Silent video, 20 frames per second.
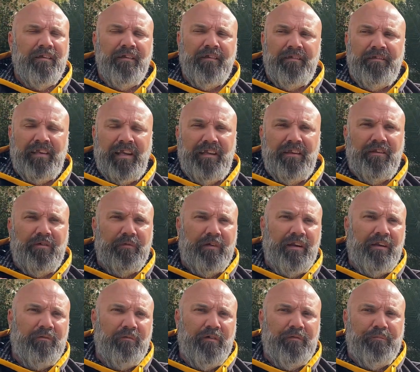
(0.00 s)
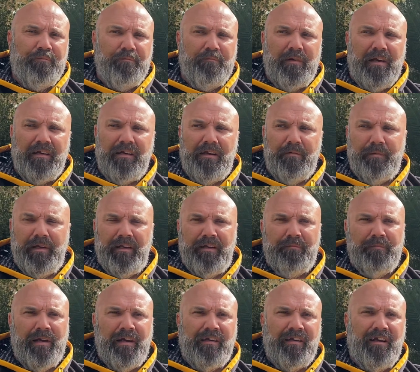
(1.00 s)
centering with Mungo man
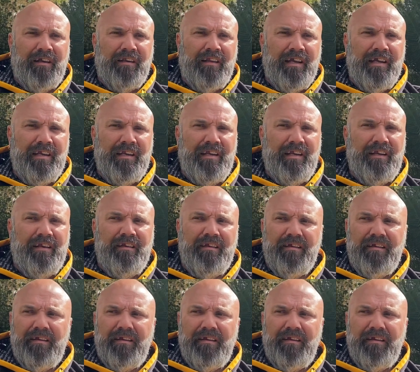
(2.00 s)
and Mungo lady,